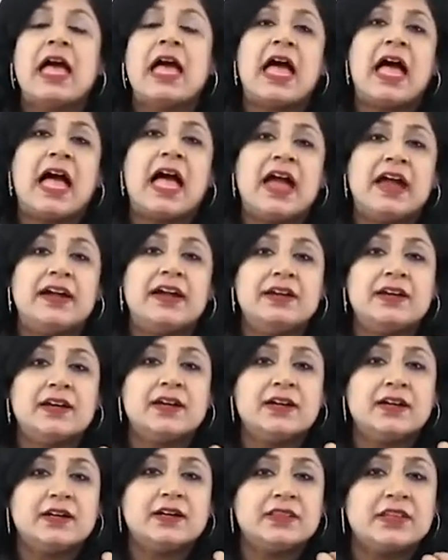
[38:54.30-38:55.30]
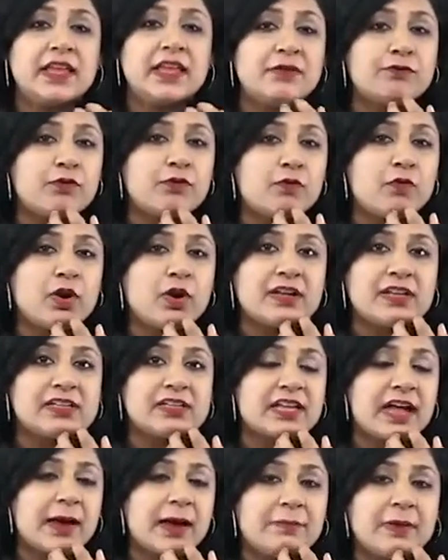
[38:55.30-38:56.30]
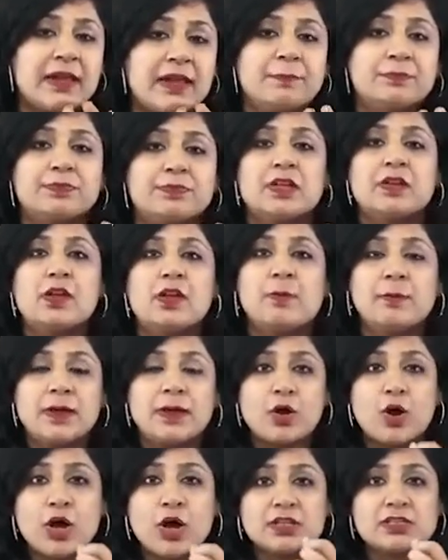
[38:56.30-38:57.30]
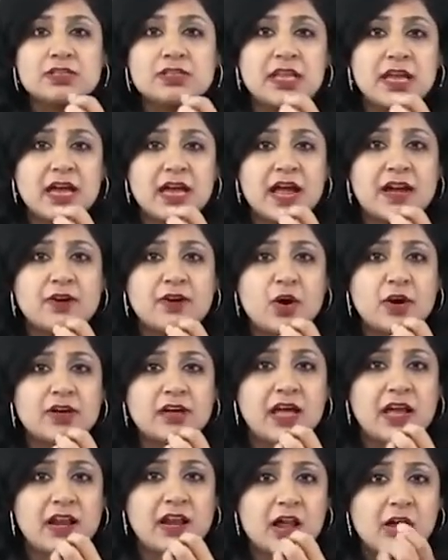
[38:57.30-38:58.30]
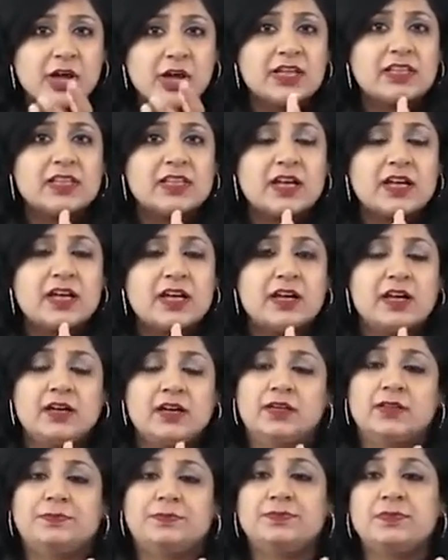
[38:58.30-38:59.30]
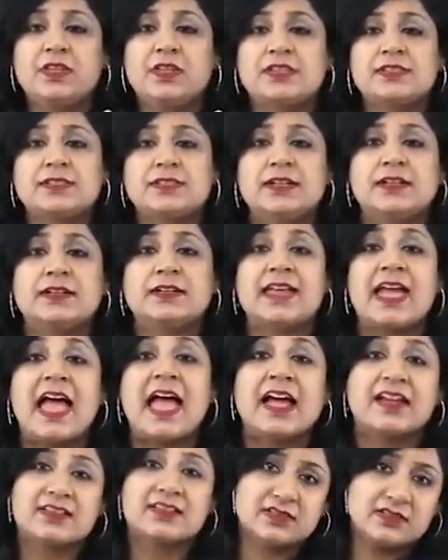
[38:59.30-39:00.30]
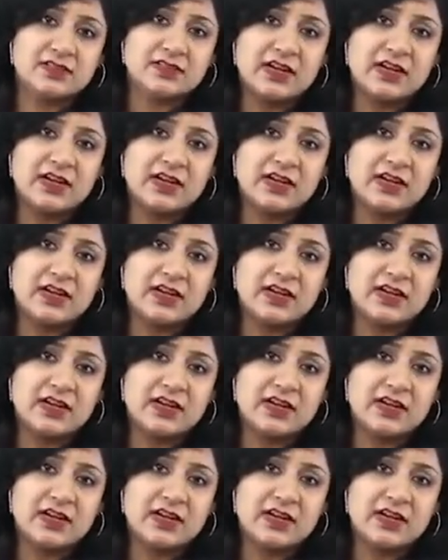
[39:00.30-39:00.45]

and therefore what is happening now, because they are not allowing the GAGs,